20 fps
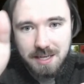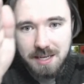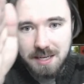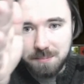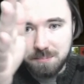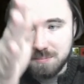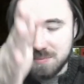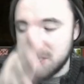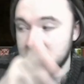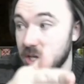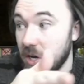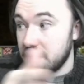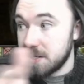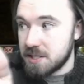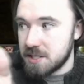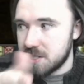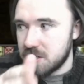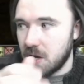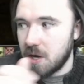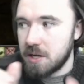side
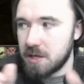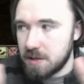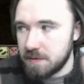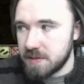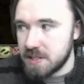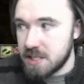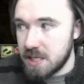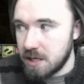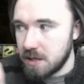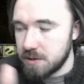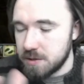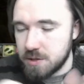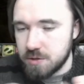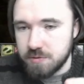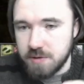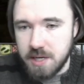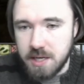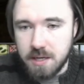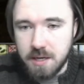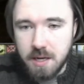to side of a single
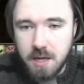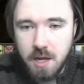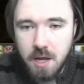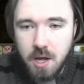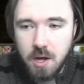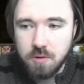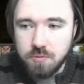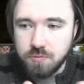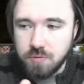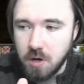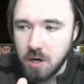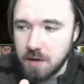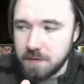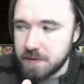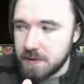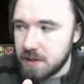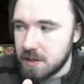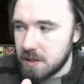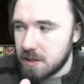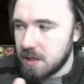screen, rather
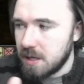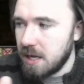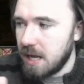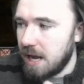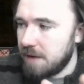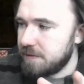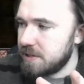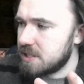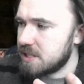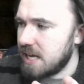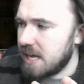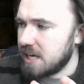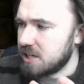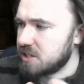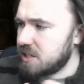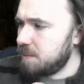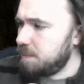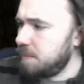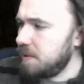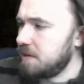than having to
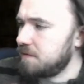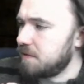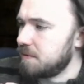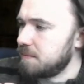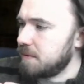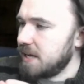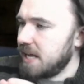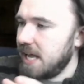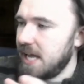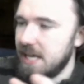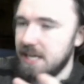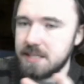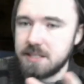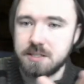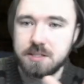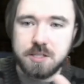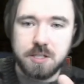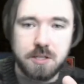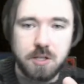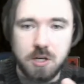actually pivot my head
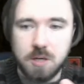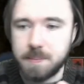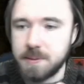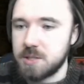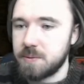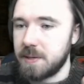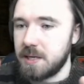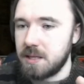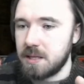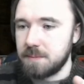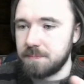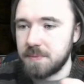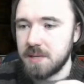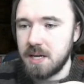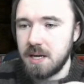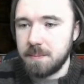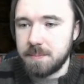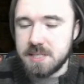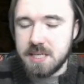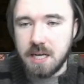to look between them.
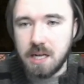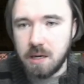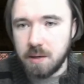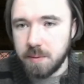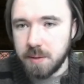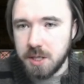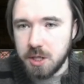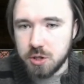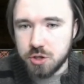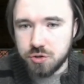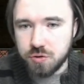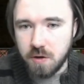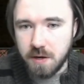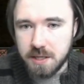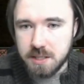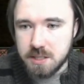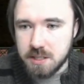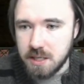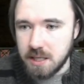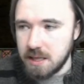Particularly when you're
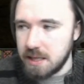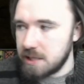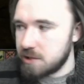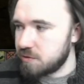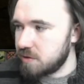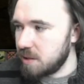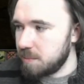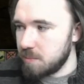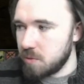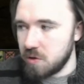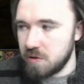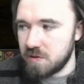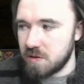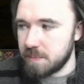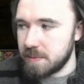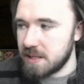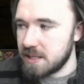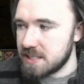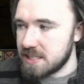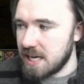trying to literally move
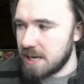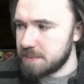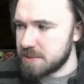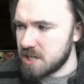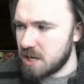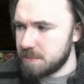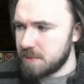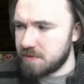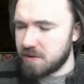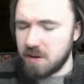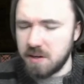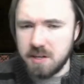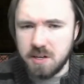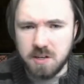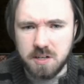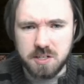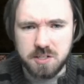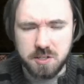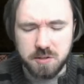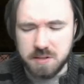them at the same time, you've kind of got
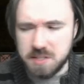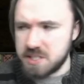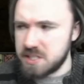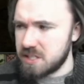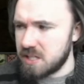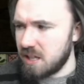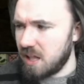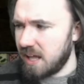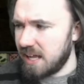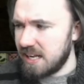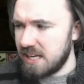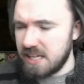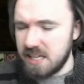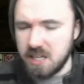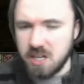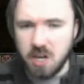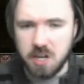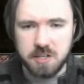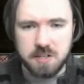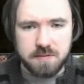to do this slightly
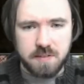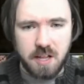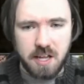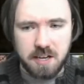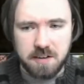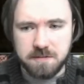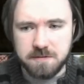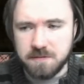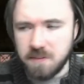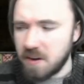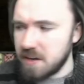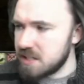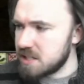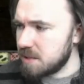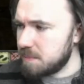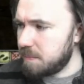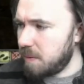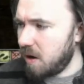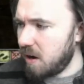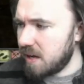kind of like fighter
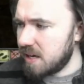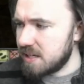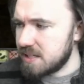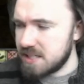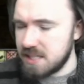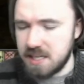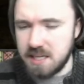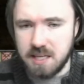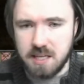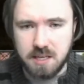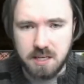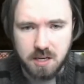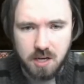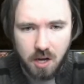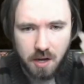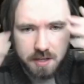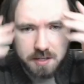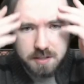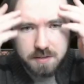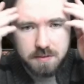pilot-y
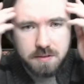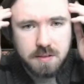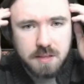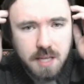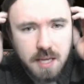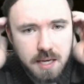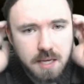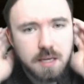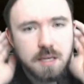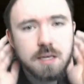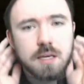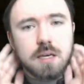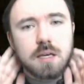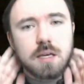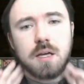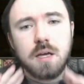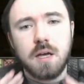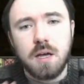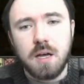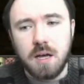kind of thing,
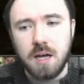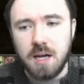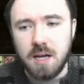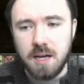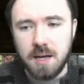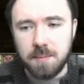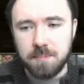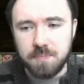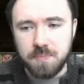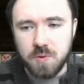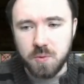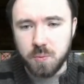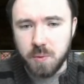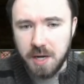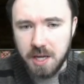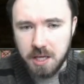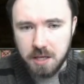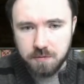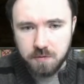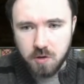
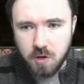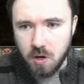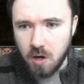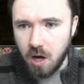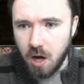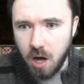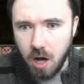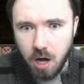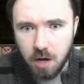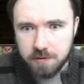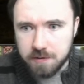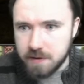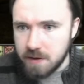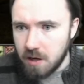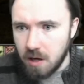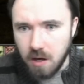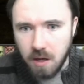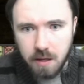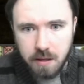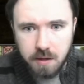where you've got half an
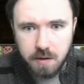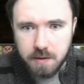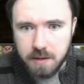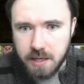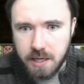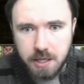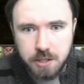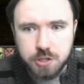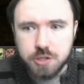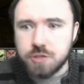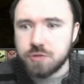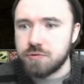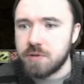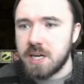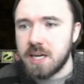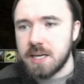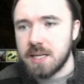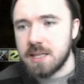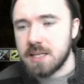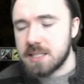eye on each
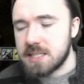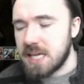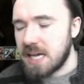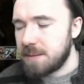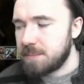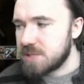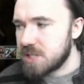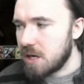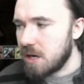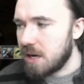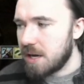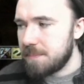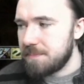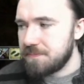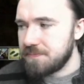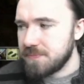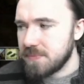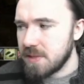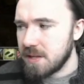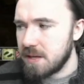screen at the same time.
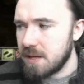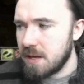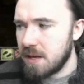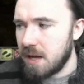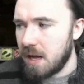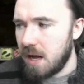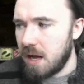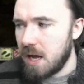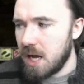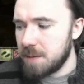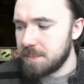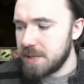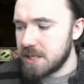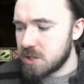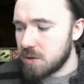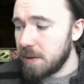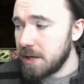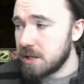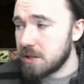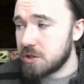It's
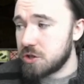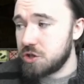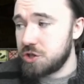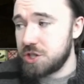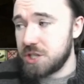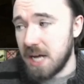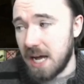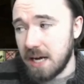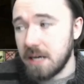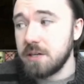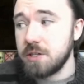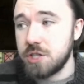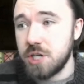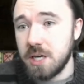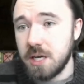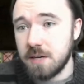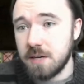quite challenging at